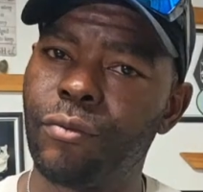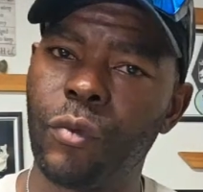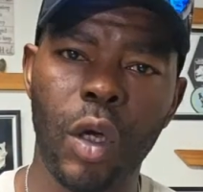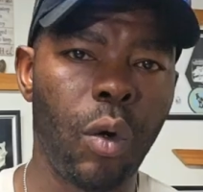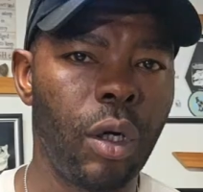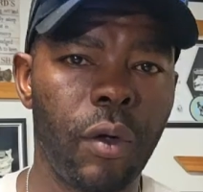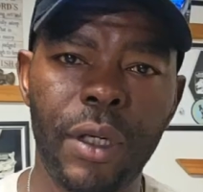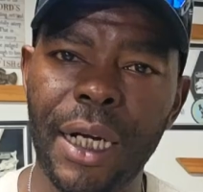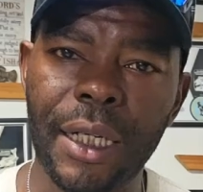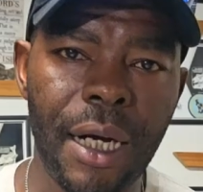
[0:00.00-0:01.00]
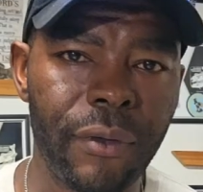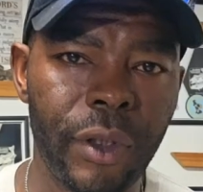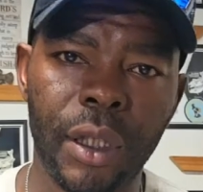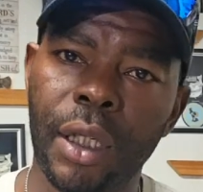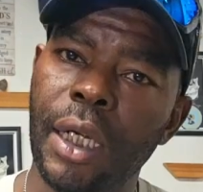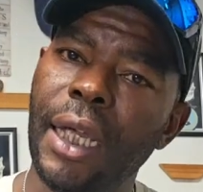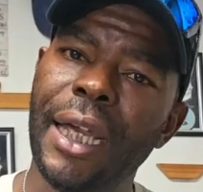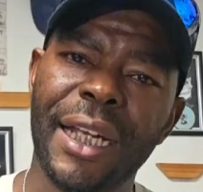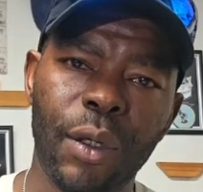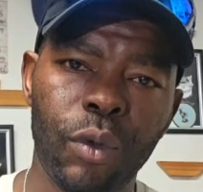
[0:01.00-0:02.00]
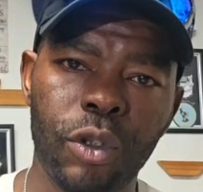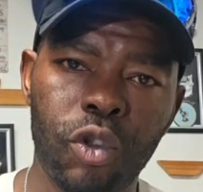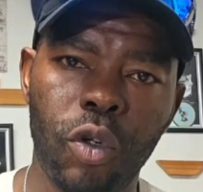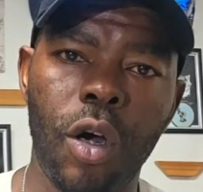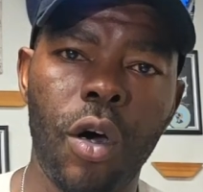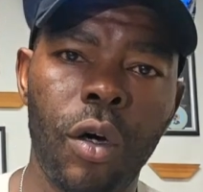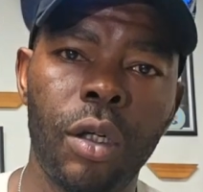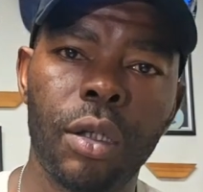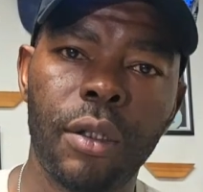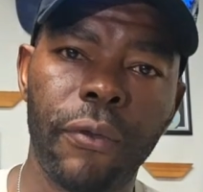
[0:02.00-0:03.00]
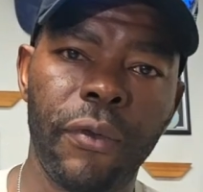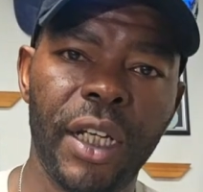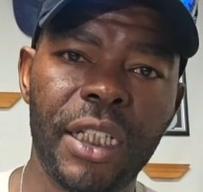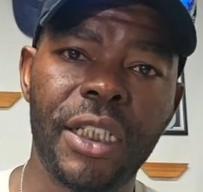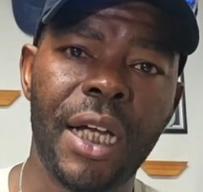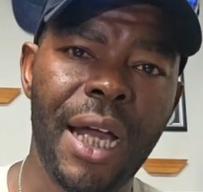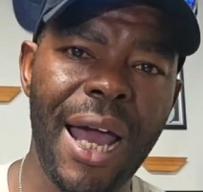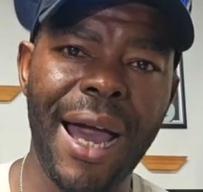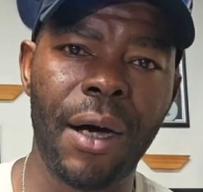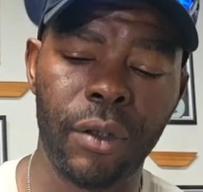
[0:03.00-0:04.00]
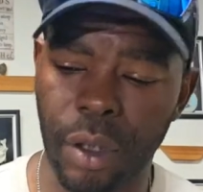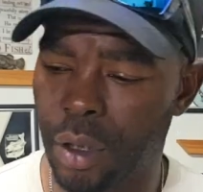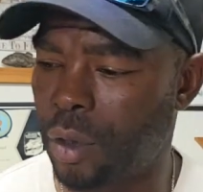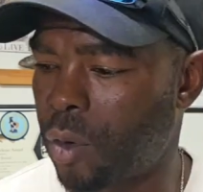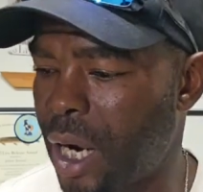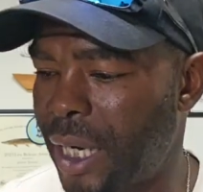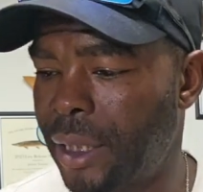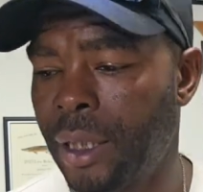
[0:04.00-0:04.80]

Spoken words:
throw it over that cover, and it will draw the fish out. All right.